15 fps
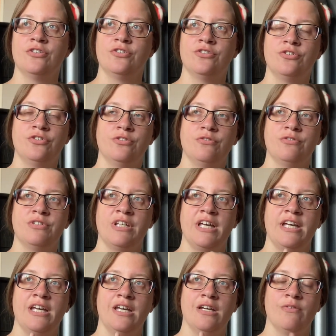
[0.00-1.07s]

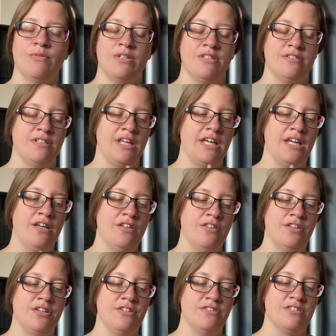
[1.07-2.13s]
Tuesday, Wednesday,
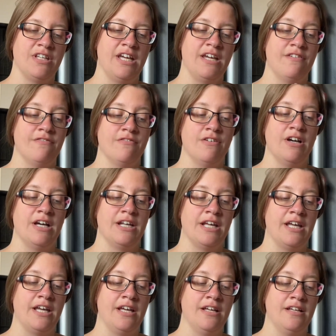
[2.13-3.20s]
Thursday,
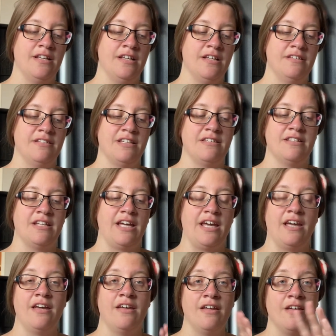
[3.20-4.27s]
Friday, Saturday.
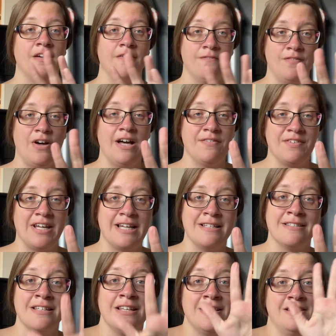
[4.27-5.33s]
Five days
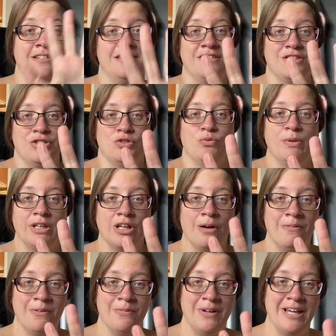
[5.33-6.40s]
until we go
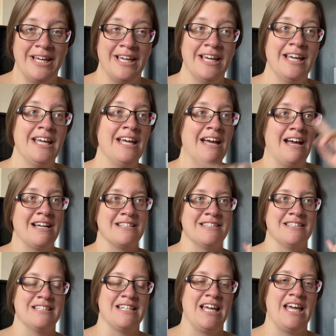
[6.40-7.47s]
away. And
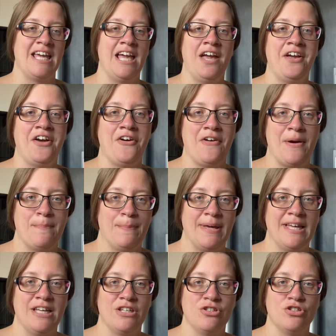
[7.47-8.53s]
today I'm
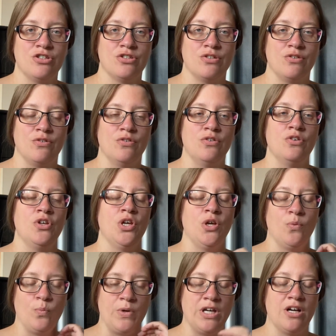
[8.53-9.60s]
making sure
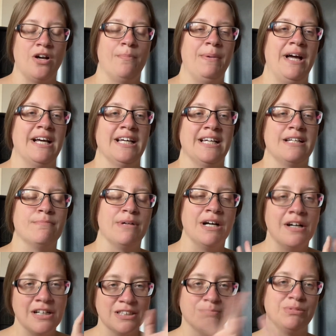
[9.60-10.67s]
we are packing. My
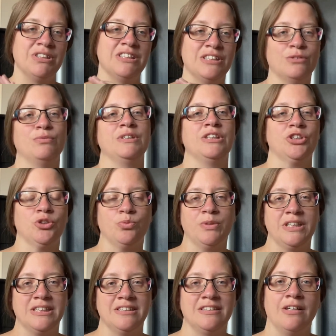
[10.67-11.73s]
husband still needs to sort
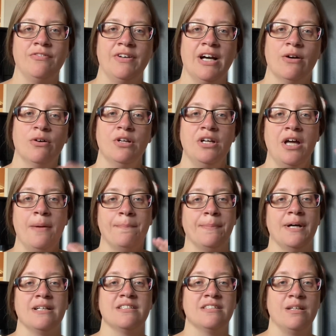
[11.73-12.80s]
his stuff out,
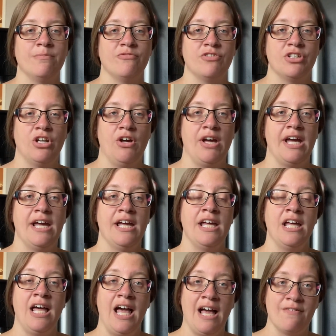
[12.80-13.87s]
but Summer and I
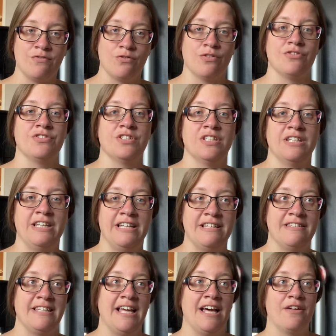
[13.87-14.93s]
have got it
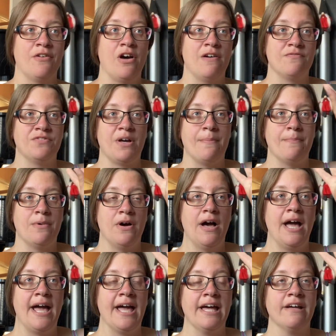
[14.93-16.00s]
down. I've done
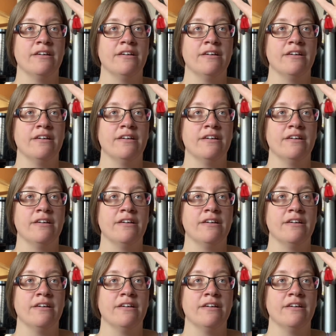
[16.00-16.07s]
my